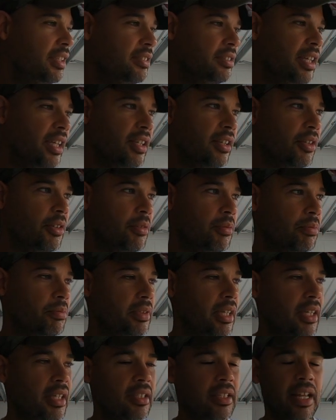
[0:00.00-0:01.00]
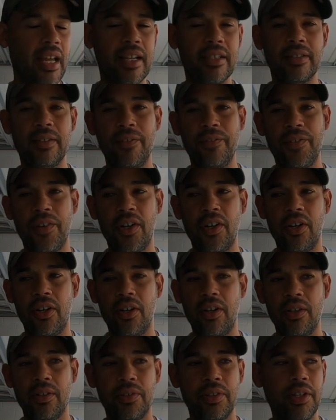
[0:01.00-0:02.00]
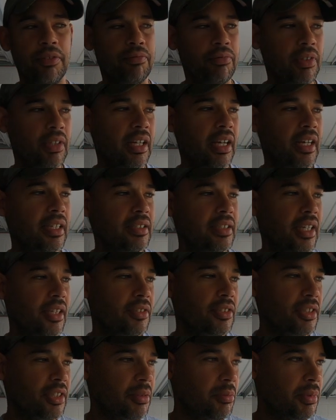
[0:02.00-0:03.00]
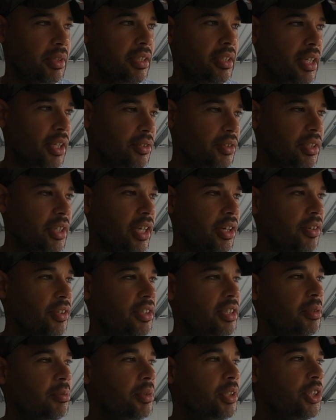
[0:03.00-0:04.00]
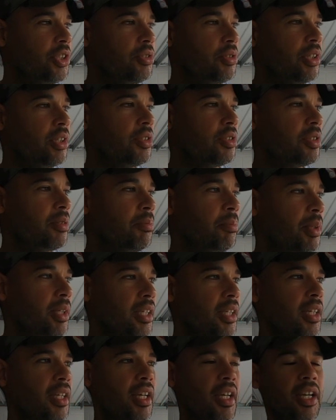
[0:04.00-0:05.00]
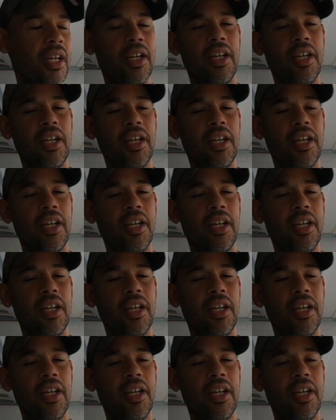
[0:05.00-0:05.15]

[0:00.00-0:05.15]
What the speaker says: take a nasty fall, or they realize how scary some of these trails can be,